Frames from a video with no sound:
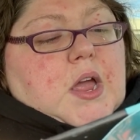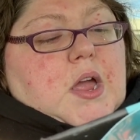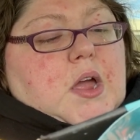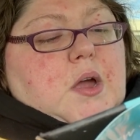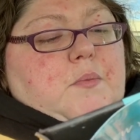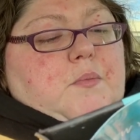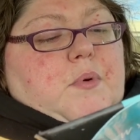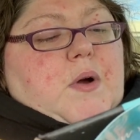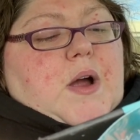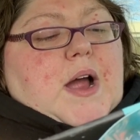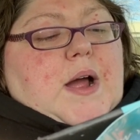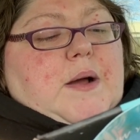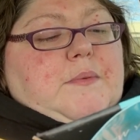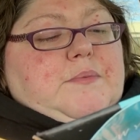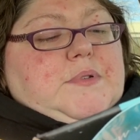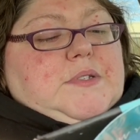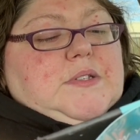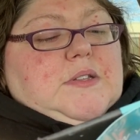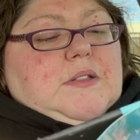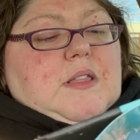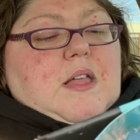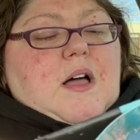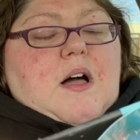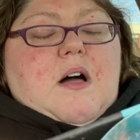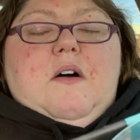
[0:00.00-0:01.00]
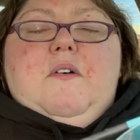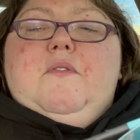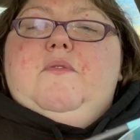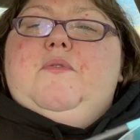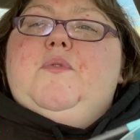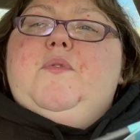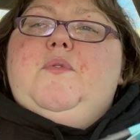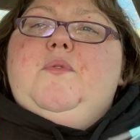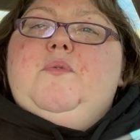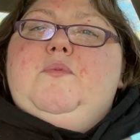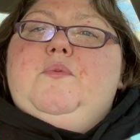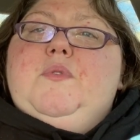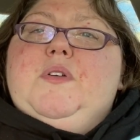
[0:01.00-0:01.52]
and perhaps love
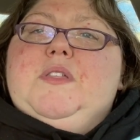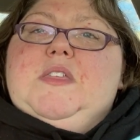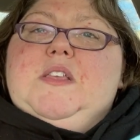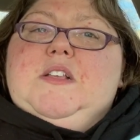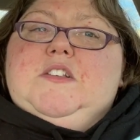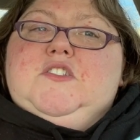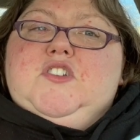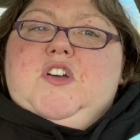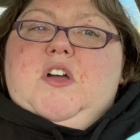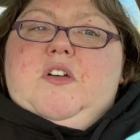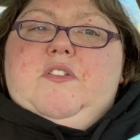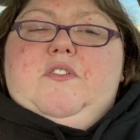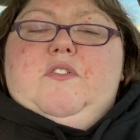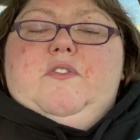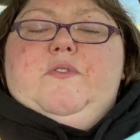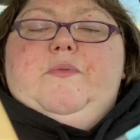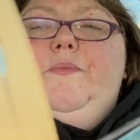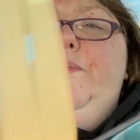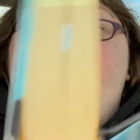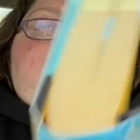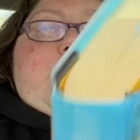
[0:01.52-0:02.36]
with each other.